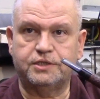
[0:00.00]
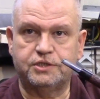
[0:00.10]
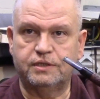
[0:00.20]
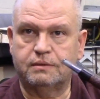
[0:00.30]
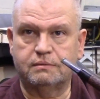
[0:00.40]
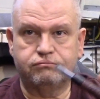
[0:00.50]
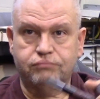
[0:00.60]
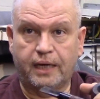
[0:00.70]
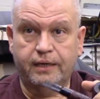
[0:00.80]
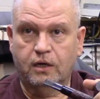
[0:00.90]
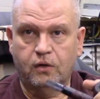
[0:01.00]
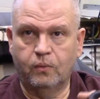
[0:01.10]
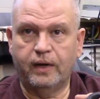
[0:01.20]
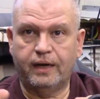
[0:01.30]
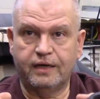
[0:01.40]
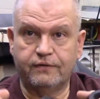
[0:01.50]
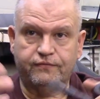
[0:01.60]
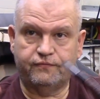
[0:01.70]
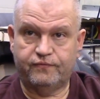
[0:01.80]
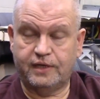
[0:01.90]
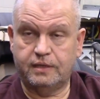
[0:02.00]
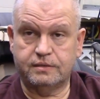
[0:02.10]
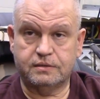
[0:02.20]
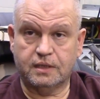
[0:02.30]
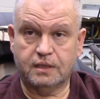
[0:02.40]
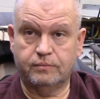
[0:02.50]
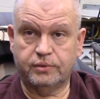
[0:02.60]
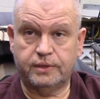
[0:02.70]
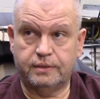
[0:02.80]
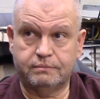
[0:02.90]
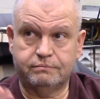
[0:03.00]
shill, I'd go away. If he's a complete